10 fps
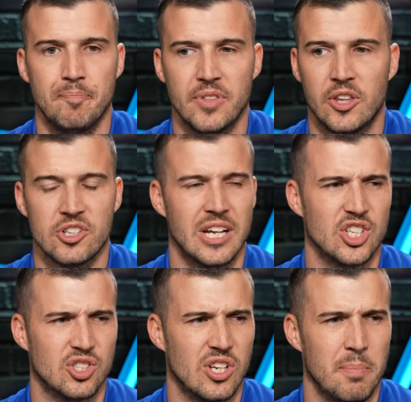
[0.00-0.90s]
There's
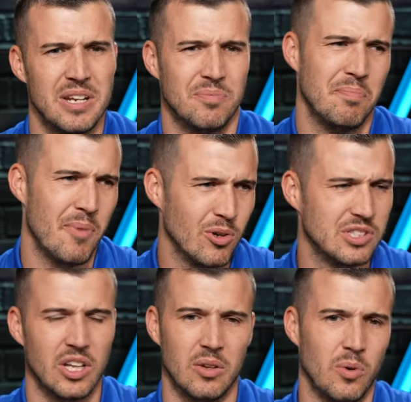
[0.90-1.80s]
not, I mean,
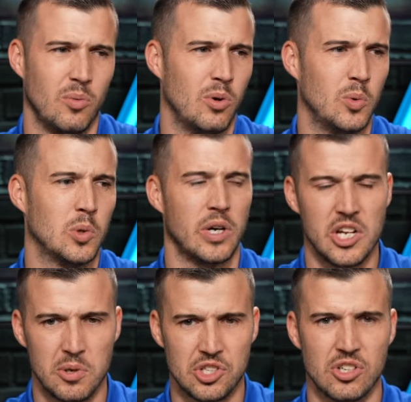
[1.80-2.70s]
most, we'll run
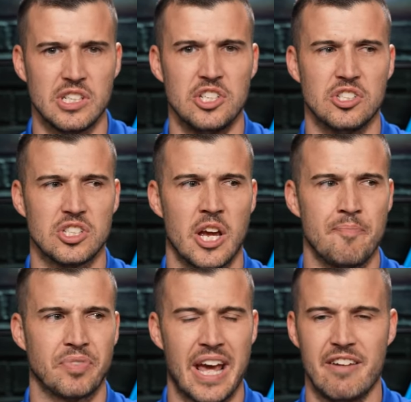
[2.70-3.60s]
into insurance agents
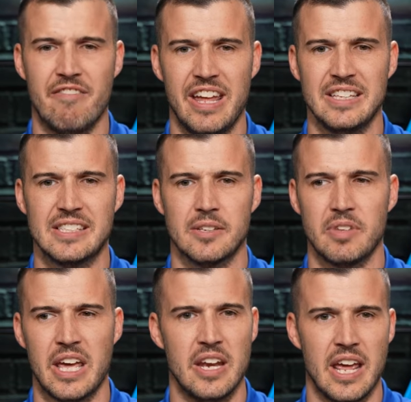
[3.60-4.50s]
at events,
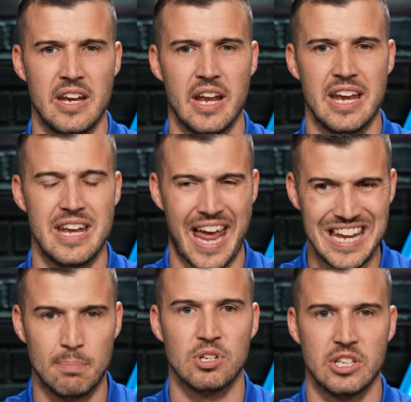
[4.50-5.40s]
and
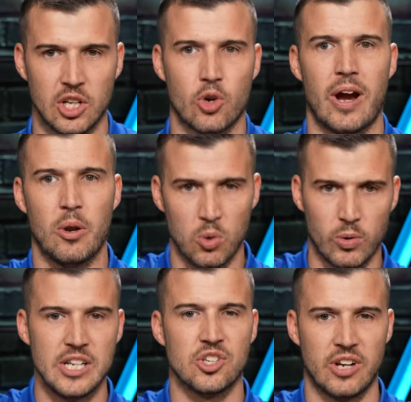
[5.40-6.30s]
90% of the crowd will
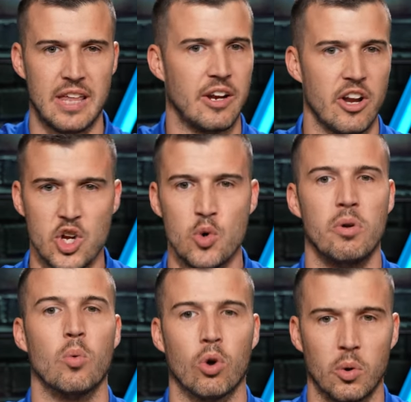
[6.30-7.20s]
raise their hand there. They knew who
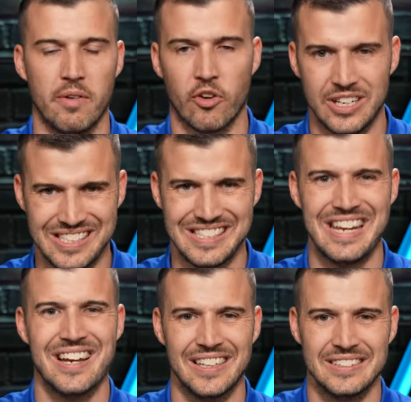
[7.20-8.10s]
we were. We've already
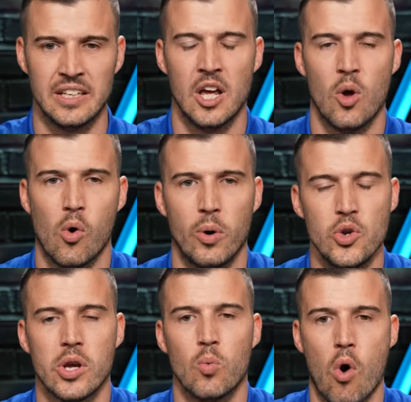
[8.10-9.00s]
seen us. Well, when
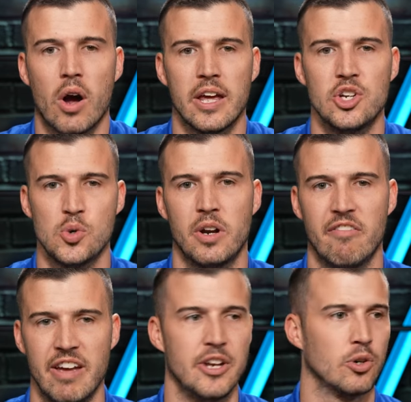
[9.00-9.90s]
you can walk into an
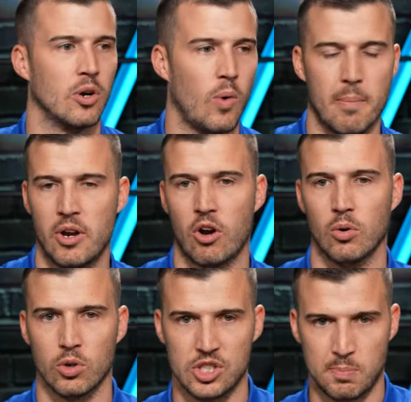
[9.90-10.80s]
event or a
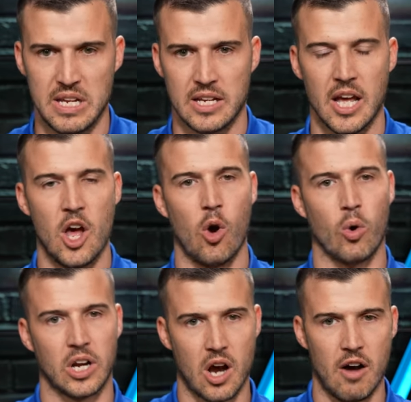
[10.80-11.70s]
webinar or speak
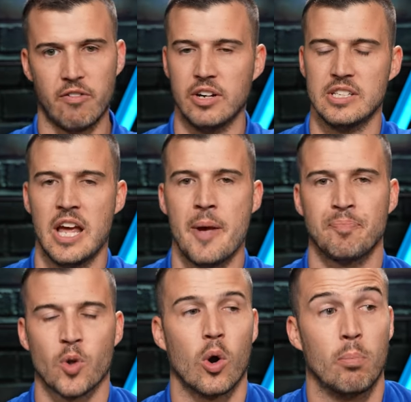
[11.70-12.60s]
or a conference
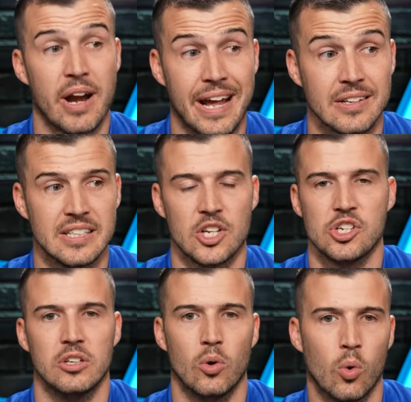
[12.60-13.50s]
or a breakout session